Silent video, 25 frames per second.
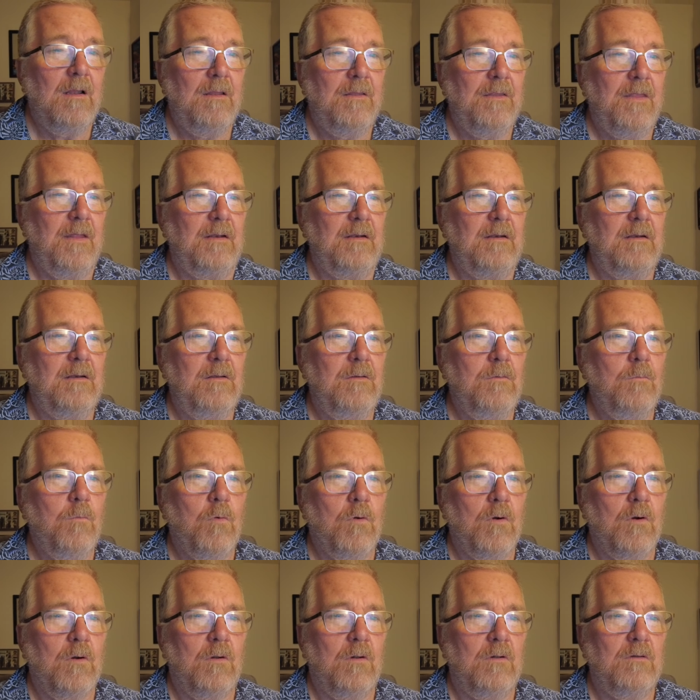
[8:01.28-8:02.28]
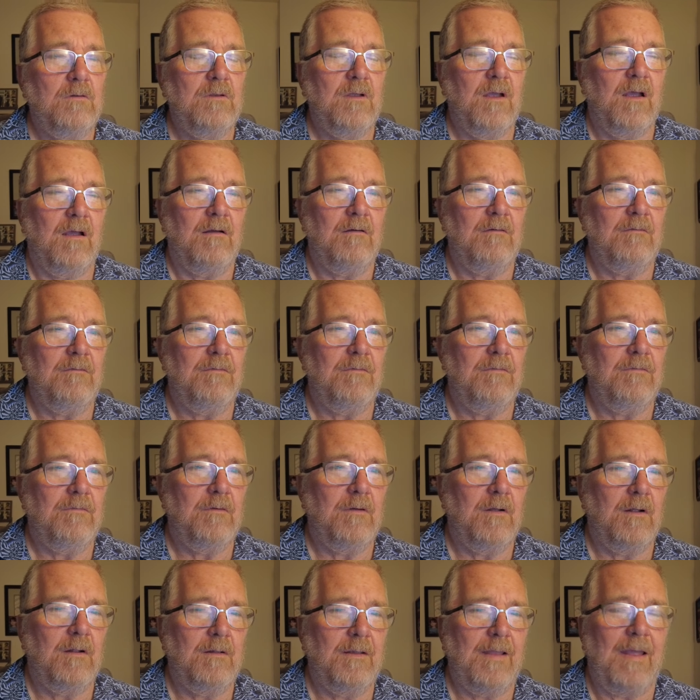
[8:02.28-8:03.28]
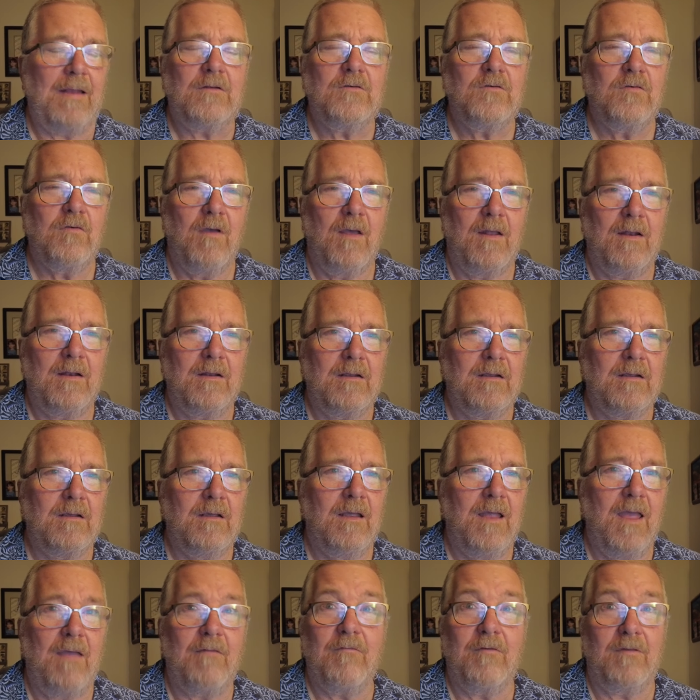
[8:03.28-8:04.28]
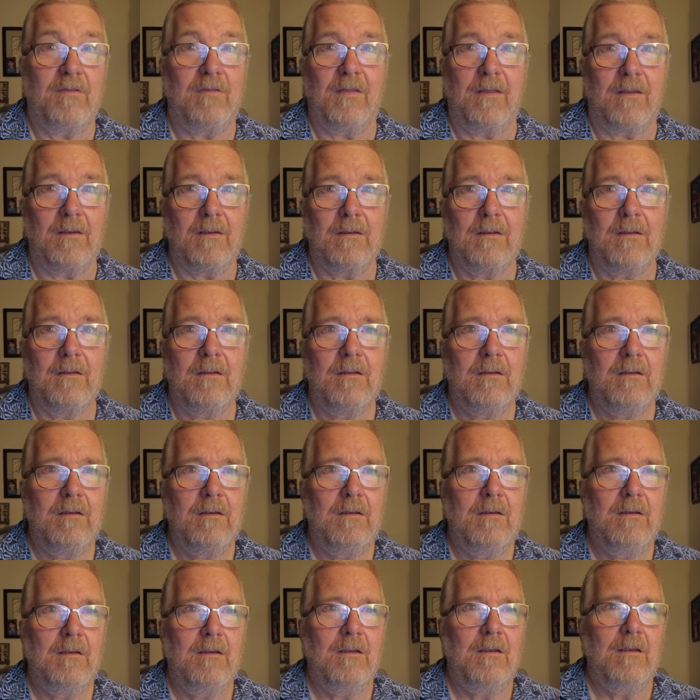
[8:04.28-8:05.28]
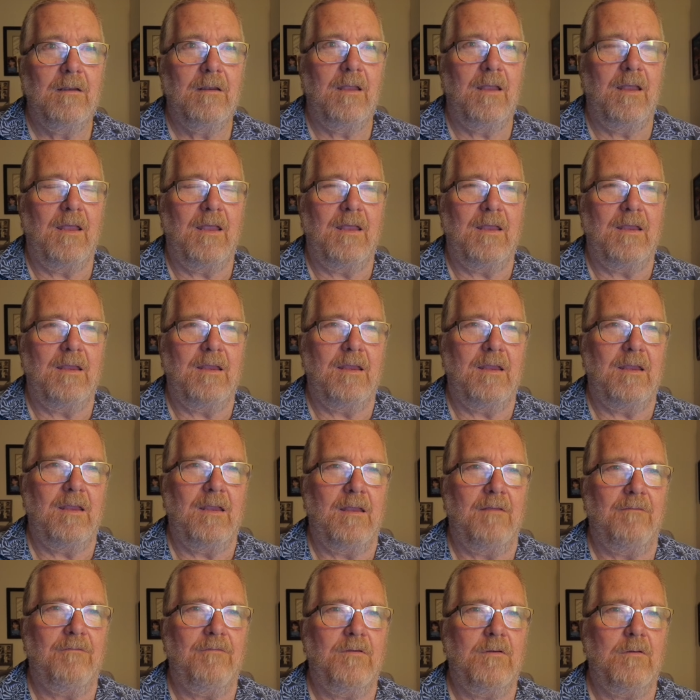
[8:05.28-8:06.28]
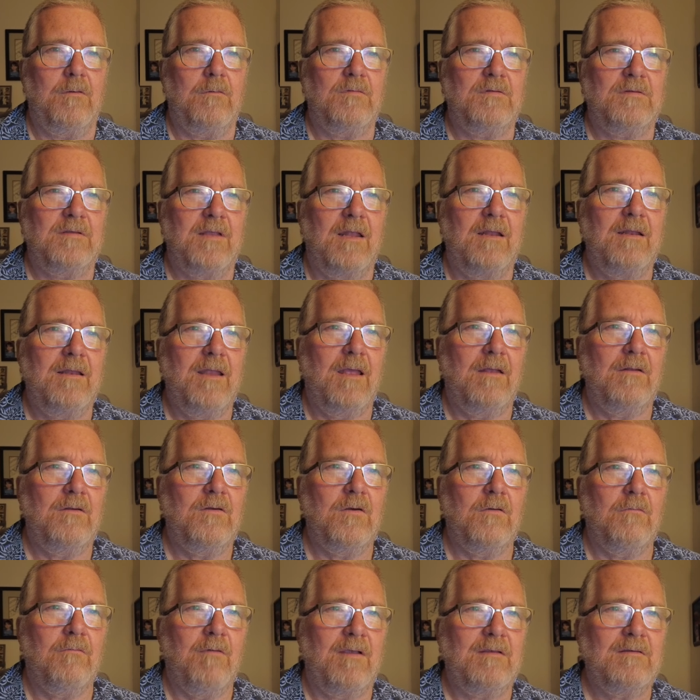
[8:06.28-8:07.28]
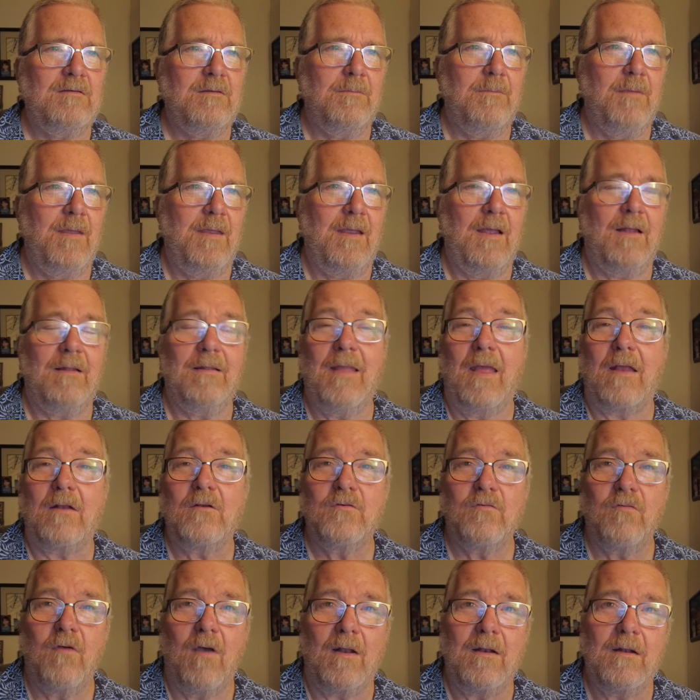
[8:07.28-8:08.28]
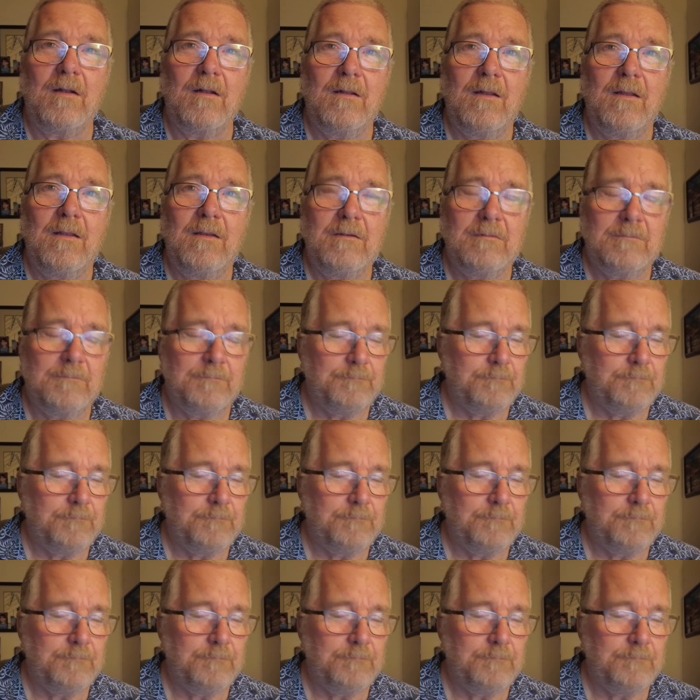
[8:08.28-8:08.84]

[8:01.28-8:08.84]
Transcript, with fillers: that in the world of electronic everything, if you send out your resume electronically,